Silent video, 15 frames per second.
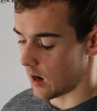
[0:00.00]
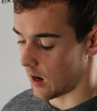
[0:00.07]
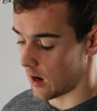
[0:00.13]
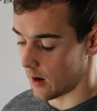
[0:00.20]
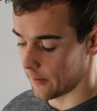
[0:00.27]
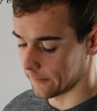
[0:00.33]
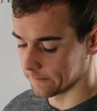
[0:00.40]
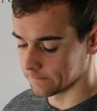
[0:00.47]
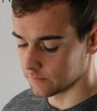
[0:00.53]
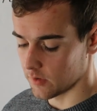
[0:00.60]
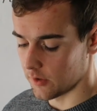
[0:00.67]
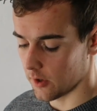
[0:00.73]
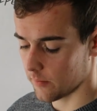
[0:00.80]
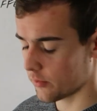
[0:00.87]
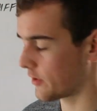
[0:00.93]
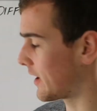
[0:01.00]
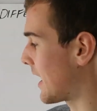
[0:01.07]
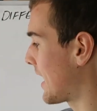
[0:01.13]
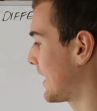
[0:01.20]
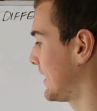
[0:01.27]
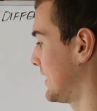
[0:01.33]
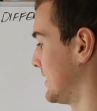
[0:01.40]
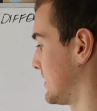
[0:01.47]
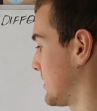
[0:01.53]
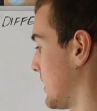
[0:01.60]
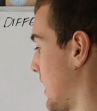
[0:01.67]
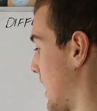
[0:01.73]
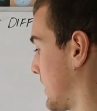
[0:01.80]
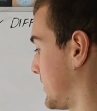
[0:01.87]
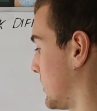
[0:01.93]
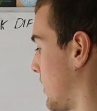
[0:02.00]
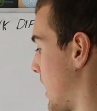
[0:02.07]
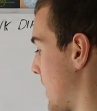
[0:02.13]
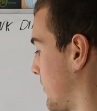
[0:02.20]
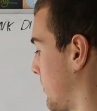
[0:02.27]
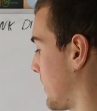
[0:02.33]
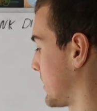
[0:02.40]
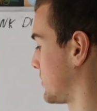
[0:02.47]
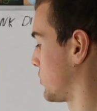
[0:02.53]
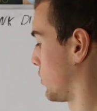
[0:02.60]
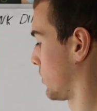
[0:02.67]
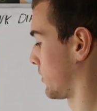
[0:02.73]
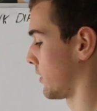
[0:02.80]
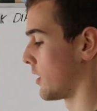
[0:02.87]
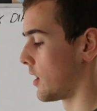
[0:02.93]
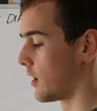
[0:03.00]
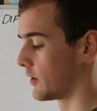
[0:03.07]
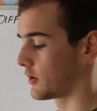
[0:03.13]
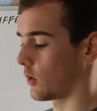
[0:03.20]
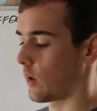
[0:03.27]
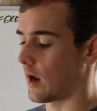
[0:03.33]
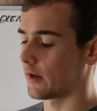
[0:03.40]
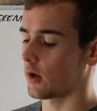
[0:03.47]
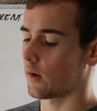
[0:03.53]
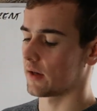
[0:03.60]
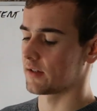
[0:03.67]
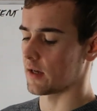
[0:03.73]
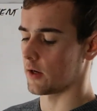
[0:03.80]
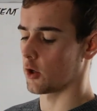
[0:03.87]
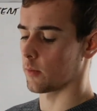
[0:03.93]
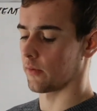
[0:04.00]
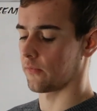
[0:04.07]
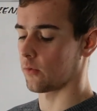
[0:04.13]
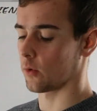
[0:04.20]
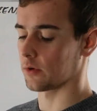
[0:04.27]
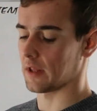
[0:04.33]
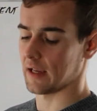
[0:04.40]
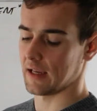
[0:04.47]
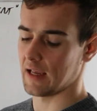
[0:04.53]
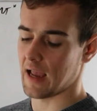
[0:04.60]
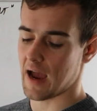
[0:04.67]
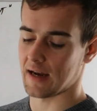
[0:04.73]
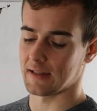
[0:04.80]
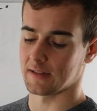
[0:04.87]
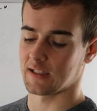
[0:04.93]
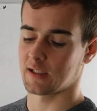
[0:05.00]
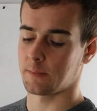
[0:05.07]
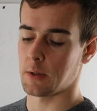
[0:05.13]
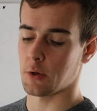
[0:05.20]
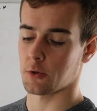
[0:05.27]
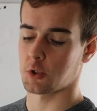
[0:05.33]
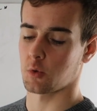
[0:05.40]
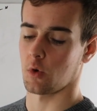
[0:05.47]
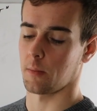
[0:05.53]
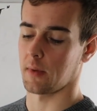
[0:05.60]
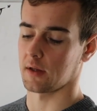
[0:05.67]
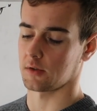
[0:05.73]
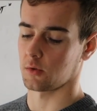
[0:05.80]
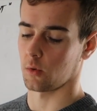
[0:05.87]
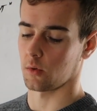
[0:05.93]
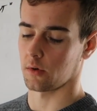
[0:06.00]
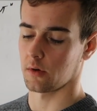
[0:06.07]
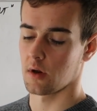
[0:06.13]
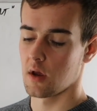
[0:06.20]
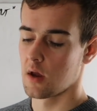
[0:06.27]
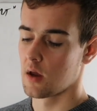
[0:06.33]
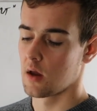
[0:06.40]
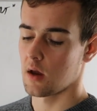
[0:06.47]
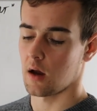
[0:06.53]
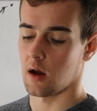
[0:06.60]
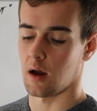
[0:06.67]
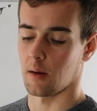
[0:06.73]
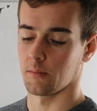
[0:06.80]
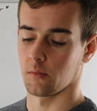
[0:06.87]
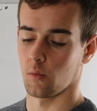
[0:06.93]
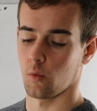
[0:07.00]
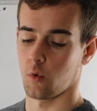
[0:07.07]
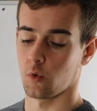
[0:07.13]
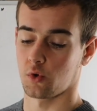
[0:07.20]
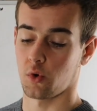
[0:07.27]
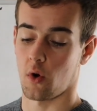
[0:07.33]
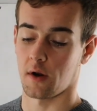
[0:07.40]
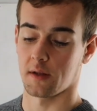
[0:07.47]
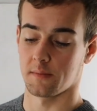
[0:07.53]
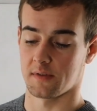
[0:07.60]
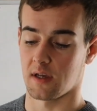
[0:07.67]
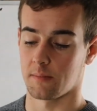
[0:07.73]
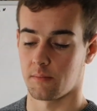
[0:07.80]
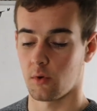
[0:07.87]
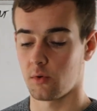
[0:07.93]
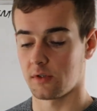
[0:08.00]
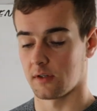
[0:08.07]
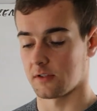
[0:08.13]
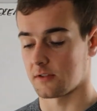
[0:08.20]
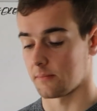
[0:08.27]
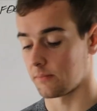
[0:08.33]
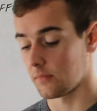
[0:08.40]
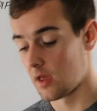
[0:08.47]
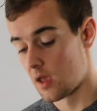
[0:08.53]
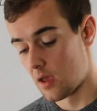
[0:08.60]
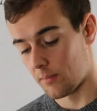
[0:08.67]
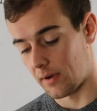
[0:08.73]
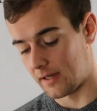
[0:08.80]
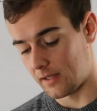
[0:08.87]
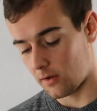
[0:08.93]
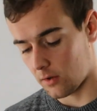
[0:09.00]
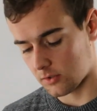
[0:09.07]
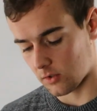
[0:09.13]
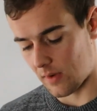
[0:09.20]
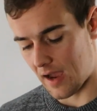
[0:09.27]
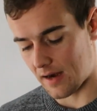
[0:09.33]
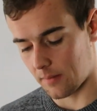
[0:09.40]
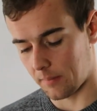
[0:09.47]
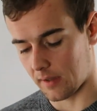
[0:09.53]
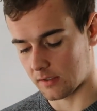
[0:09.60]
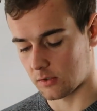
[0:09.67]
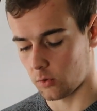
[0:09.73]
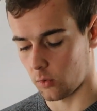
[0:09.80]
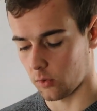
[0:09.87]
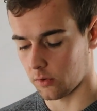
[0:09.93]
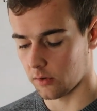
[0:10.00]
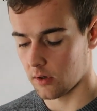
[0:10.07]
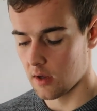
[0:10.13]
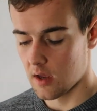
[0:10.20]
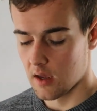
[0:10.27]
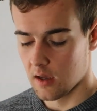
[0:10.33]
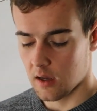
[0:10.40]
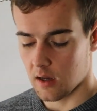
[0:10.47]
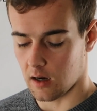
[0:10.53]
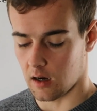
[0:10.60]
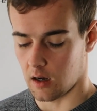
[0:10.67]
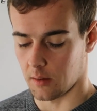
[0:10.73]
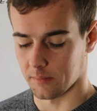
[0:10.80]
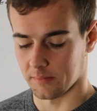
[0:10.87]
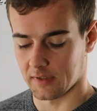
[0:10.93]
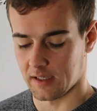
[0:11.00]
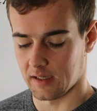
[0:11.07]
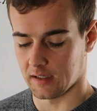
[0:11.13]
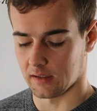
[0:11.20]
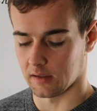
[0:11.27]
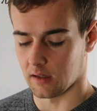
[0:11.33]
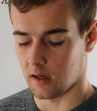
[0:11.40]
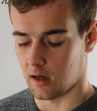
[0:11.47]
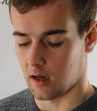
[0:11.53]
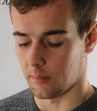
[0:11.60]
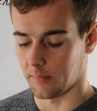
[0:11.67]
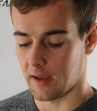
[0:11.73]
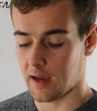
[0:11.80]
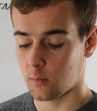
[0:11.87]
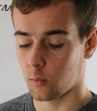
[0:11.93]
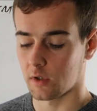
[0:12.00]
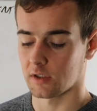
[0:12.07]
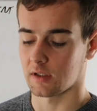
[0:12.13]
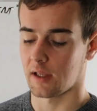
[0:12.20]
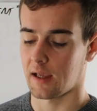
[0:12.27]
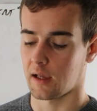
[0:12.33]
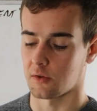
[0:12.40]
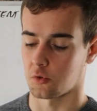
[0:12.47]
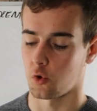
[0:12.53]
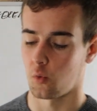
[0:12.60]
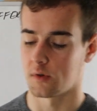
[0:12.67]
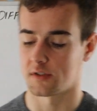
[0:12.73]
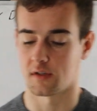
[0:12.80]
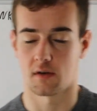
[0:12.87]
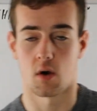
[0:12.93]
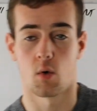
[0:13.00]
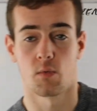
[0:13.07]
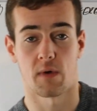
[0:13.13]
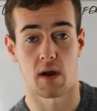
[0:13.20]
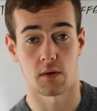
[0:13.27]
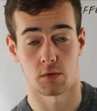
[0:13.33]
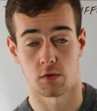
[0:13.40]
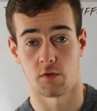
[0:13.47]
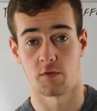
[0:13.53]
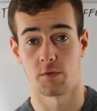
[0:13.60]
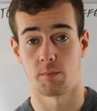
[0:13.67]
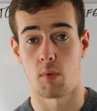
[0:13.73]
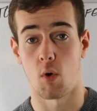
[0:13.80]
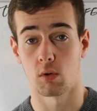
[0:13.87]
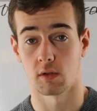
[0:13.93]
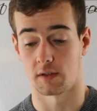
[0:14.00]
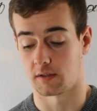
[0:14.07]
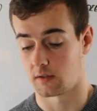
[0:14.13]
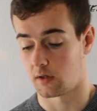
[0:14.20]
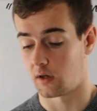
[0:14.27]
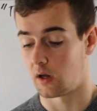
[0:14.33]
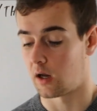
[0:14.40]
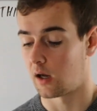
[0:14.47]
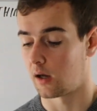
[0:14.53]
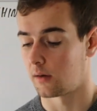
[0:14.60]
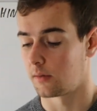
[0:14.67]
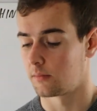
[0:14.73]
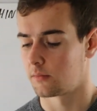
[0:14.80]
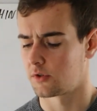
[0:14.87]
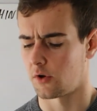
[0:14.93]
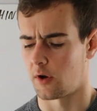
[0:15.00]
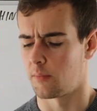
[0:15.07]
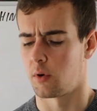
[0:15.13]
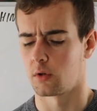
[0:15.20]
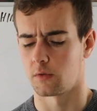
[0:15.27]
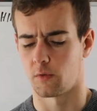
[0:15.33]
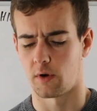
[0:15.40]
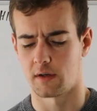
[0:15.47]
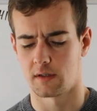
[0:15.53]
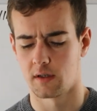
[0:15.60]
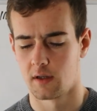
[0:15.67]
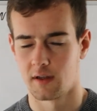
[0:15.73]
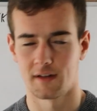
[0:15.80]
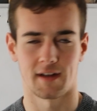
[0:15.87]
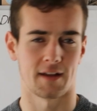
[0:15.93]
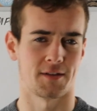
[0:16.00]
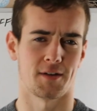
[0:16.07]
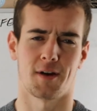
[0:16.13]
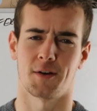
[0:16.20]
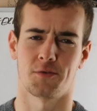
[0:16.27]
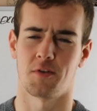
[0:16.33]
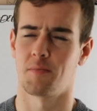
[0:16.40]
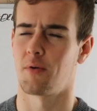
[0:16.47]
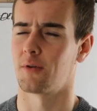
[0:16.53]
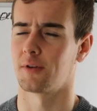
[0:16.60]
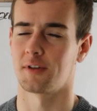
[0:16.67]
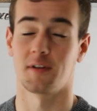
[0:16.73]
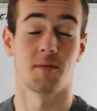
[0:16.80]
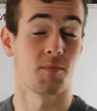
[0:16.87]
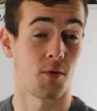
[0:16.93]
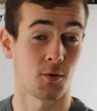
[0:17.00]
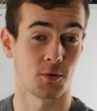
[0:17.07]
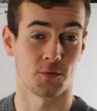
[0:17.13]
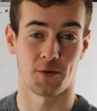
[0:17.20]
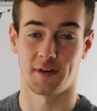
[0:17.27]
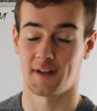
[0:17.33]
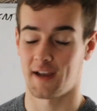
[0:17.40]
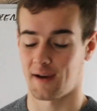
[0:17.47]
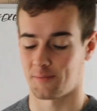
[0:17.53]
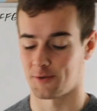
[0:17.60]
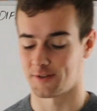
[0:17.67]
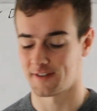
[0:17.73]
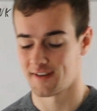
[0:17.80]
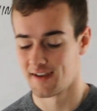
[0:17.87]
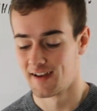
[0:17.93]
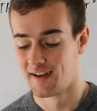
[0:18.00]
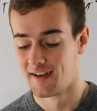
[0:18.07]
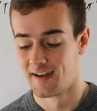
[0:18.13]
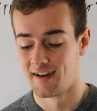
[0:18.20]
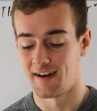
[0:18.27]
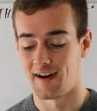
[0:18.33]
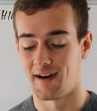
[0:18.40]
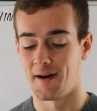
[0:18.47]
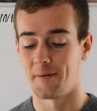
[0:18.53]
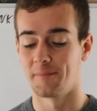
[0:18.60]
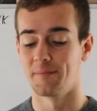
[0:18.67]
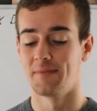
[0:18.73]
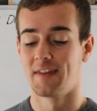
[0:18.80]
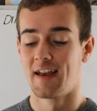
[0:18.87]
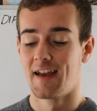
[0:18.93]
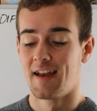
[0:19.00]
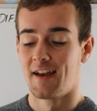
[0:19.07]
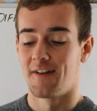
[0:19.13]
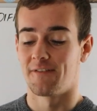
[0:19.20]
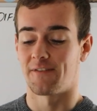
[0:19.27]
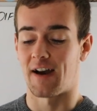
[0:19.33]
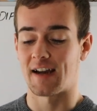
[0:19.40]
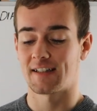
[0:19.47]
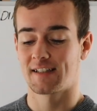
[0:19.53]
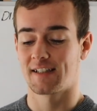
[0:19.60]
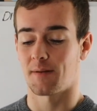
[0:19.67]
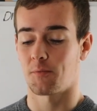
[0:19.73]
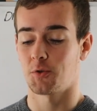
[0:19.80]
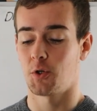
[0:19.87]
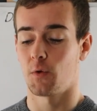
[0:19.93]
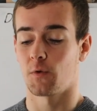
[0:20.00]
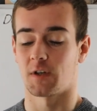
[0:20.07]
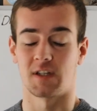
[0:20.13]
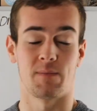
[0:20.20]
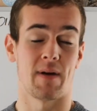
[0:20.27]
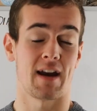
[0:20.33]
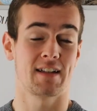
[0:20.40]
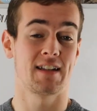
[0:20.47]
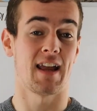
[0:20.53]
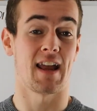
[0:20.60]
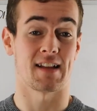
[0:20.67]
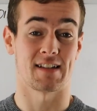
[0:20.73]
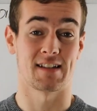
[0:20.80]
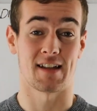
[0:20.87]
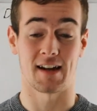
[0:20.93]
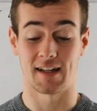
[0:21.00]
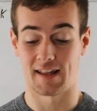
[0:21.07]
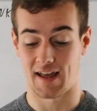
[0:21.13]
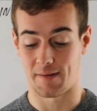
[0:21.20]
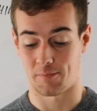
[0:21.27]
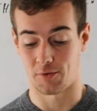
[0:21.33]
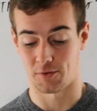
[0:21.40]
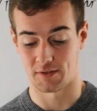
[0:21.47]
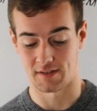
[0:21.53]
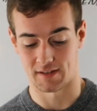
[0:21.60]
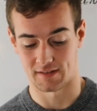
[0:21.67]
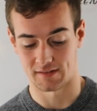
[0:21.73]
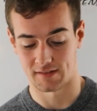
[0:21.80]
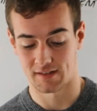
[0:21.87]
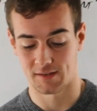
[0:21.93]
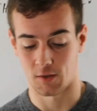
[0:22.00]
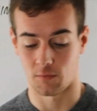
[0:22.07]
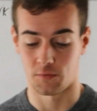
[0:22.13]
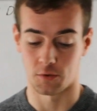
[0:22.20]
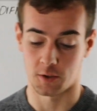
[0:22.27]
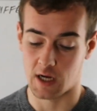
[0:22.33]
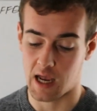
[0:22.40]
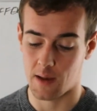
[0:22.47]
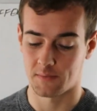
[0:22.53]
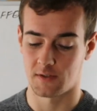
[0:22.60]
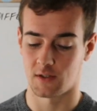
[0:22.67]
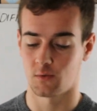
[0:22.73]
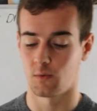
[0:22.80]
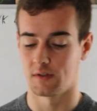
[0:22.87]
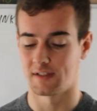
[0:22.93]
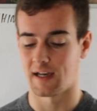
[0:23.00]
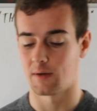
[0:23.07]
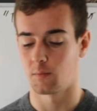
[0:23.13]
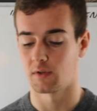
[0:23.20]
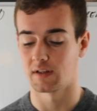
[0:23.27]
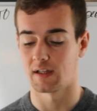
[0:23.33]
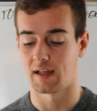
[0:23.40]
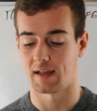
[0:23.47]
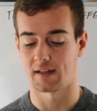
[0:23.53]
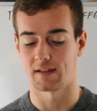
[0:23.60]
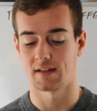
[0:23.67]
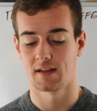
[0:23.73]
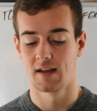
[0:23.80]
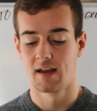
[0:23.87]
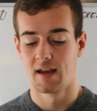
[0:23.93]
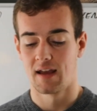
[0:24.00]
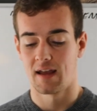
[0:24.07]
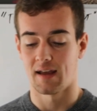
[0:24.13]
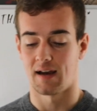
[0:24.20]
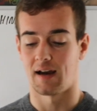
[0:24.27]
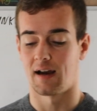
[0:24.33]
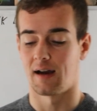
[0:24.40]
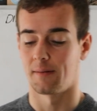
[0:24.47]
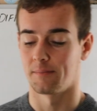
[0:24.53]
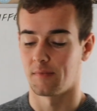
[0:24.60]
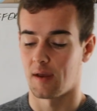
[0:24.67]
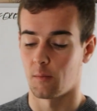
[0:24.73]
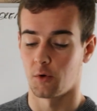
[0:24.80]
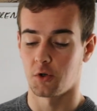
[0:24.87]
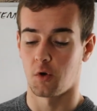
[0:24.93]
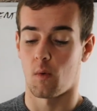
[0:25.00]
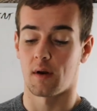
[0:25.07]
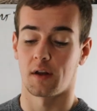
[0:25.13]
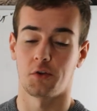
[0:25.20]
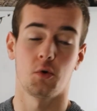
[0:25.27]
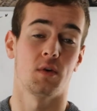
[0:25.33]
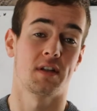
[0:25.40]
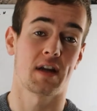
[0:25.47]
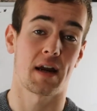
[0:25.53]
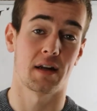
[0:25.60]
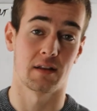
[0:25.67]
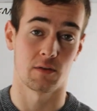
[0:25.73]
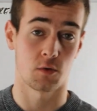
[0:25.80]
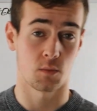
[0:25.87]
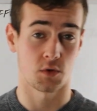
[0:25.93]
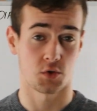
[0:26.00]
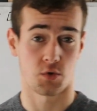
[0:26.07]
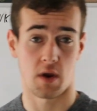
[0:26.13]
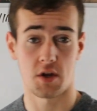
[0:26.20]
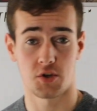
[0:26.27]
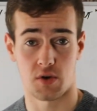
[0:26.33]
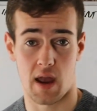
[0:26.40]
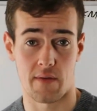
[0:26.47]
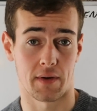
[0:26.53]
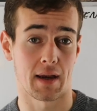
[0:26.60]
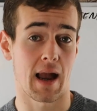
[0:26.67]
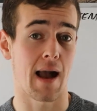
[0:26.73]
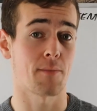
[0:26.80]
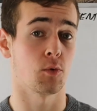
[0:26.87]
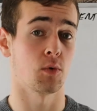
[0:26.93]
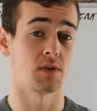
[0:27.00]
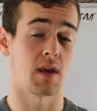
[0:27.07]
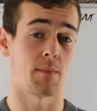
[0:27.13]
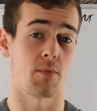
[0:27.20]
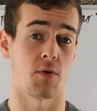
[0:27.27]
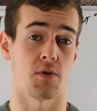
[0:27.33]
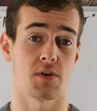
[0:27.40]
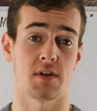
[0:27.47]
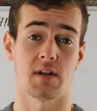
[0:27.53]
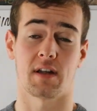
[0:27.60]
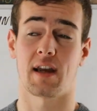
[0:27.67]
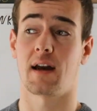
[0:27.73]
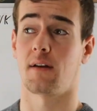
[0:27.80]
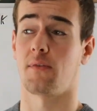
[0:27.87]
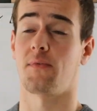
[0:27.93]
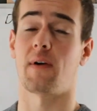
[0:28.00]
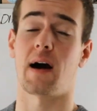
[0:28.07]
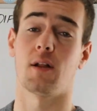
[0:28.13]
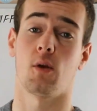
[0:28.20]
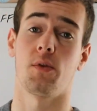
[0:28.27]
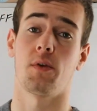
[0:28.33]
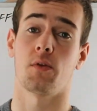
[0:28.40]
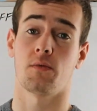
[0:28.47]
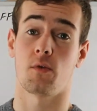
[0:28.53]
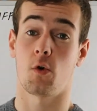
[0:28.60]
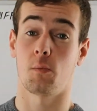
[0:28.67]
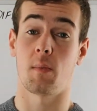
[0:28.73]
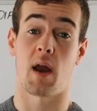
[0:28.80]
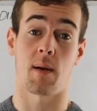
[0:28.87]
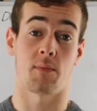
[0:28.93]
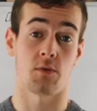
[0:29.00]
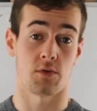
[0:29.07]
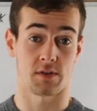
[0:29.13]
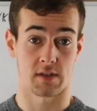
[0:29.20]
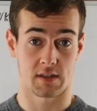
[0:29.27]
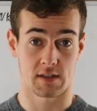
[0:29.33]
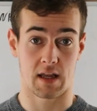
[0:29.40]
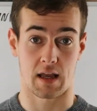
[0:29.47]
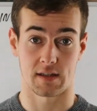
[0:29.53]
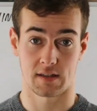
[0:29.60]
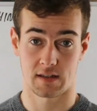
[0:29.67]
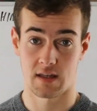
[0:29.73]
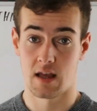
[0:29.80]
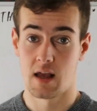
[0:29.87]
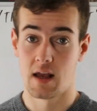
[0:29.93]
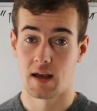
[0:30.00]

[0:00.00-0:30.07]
Um, number nine is to have a mentor. So I know I said here before that he had his spiritual mentor um, who taught him Zen Buddhism, but he also had a mentor um, in um, Edwin Land, who was the co-founder of Poland, uh, sorry, Polaroid, not the country Poland, Polaroid cameras. Um, find someone you respect and study that person. So for Jobs, this was Edwin Land. Um, and what you want to do is kind of learn what traits you have in common with that person and kind of follow their roadmap for success.